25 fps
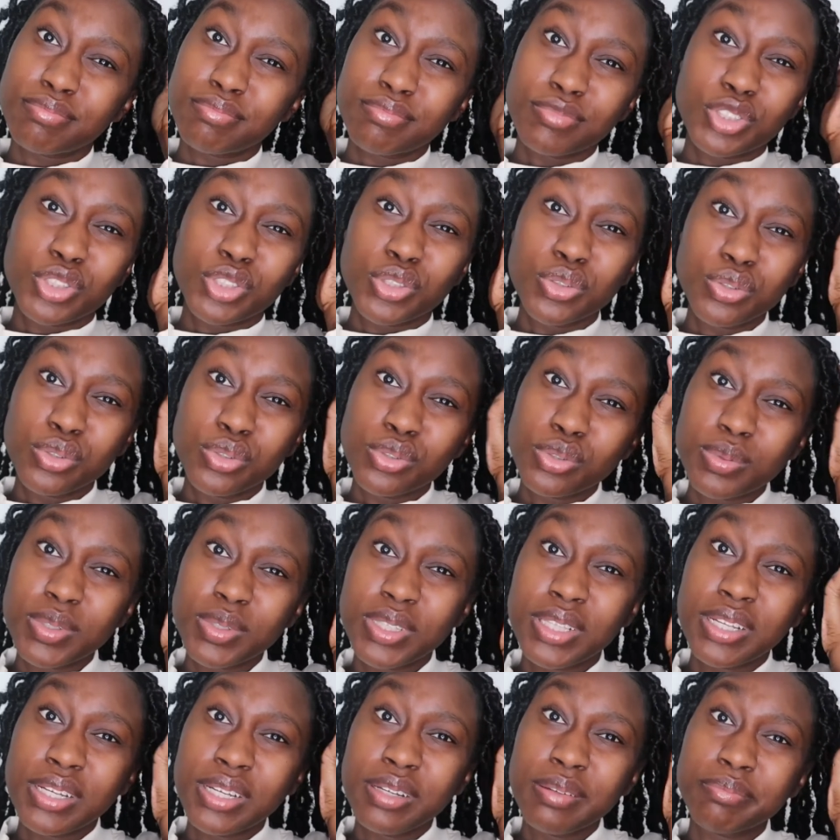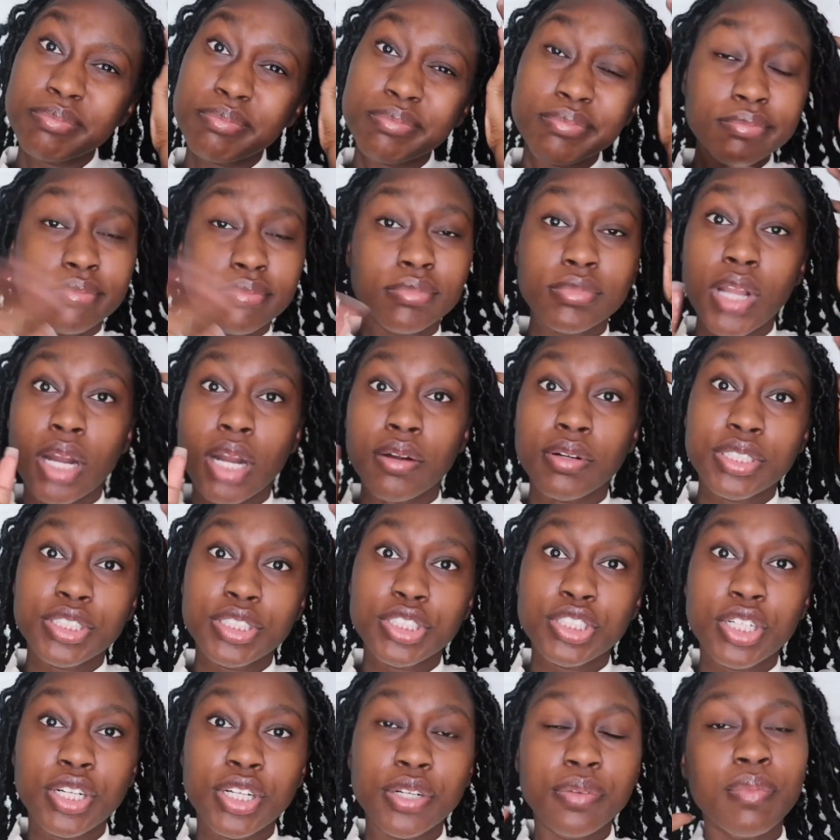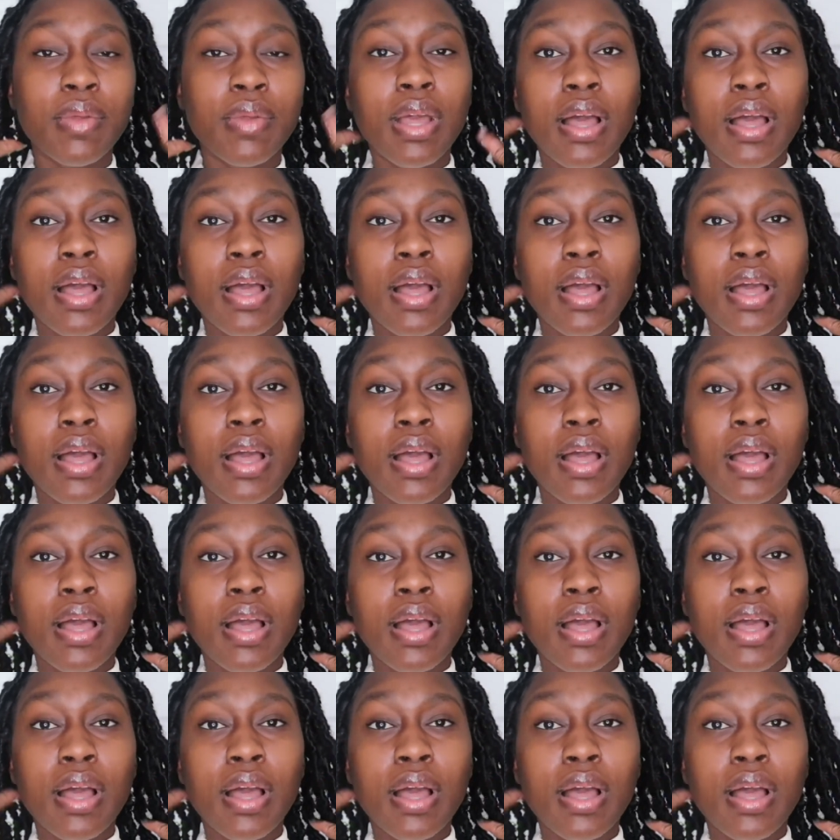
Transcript: shoes with it. Not really sure.